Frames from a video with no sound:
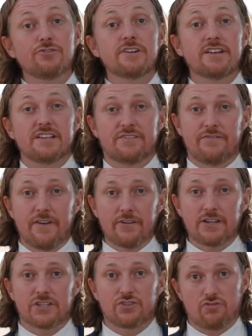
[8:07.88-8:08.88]
unit is
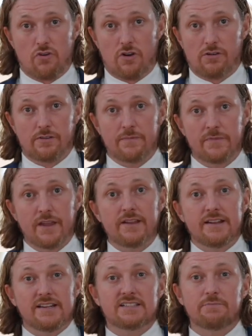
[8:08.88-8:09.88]
very strong.
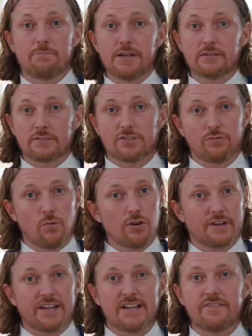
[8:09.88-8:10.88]
It's built to
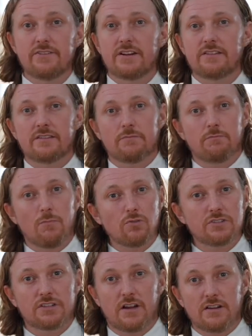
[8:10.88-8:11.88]
work even in the
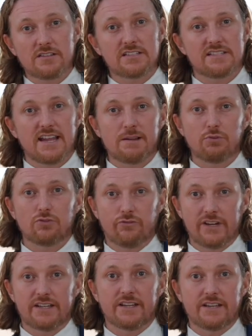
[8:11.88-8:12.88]
most unstable
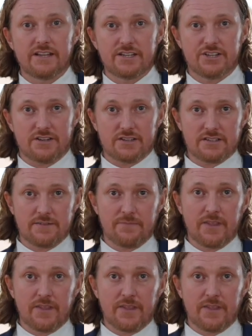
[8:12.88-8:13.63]
grid conditions.